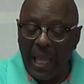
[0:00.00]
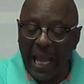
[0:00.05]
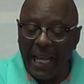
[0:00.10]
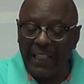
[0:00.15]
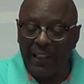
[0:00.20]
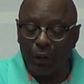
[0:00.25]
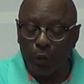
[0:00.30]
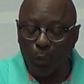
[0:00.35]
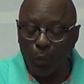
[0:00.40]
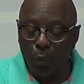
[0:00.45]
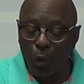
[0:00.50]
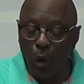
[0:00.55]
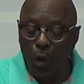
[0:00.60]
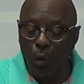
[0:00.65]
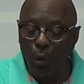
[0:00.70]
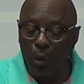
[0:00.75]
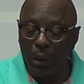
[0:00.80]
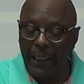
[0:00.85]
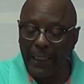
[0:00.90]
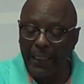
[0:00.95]
the 9th
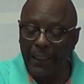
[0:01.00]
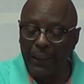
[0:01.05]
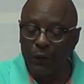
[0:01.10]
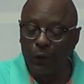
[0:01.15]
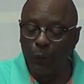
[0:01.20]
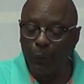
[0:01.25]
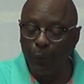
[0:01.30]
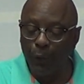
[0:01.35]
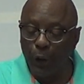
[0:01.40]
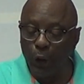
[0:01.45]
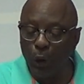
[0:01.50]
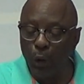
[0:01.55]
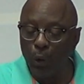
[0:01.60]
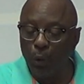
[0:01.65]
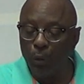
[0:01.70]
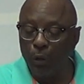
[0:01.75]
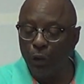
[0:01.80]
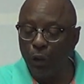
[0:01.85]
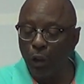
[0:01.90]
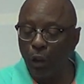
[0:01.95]
rule is
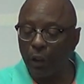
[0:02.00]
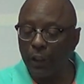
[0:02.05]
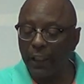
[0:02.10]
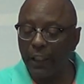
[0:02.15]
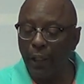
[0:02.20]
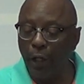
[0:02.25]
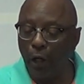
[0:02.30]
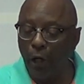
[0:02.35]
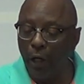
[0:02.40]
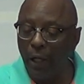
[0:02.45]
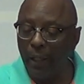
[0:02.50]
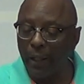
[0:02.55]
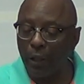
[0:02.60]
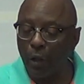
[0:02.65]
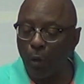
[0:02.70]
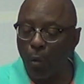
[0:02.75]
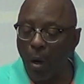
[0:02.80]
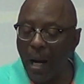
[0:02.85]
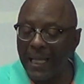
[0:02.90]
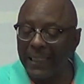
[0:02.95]
view your current
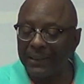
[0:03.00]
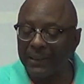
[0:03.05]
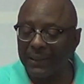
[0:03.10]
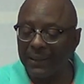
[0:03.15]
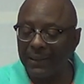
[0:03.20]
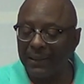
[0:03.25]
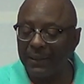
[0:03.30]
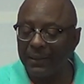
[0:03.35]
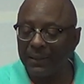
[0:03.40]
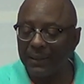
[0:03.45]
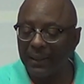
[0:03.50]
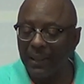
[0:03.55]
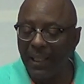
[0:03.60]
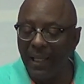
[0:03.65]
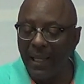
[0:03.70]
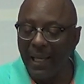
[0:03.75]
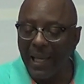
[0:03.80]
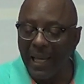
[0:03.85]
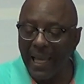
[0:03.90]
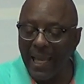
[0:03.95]
crisis
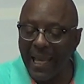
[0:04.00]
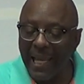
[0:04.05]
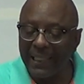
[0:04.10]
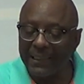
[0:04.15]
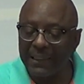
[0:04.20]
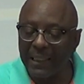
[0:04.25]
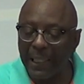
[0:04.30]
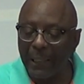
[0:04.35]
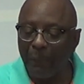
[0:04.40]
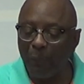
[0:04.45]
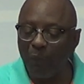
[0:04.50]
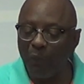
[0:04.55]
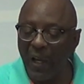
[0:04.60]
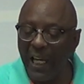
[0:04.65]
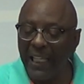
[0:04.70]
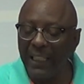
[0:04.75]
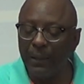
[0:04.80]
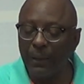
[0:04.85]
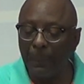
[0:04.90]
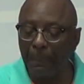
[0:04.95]
as a
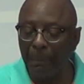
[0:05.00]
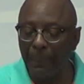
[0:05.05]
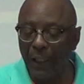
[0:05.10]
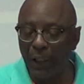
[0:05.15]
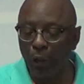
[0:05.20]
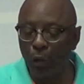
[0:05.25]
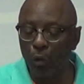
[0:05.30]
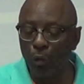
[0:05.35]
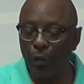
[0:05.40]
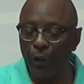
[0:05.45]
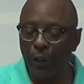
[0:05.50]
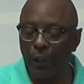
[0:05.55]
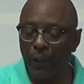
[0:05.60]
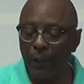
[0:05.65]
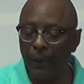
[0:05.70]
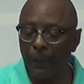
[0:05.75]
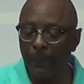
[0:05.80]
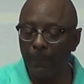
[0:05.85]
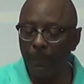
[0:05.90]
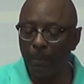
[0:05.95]
faith
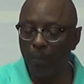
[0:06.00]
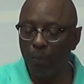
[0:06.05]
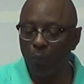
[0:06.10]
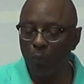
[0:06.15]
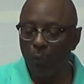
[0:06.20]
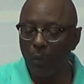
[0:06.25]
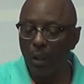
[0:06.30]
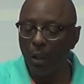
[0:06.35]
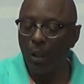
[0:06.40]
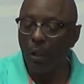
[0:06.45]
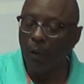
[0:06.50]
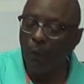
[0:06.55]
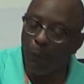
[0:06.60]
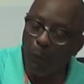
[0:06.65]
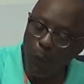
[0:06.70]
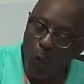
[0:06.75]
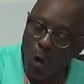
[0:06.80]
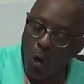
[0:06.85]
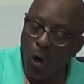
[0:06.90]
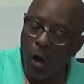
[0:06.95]
builder
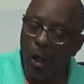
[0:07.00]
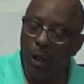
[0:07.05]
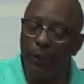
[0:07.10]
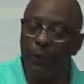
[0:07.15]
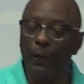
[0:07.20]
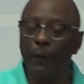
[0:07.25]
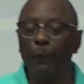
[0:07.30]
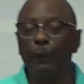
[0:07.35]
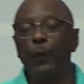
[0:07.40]
for the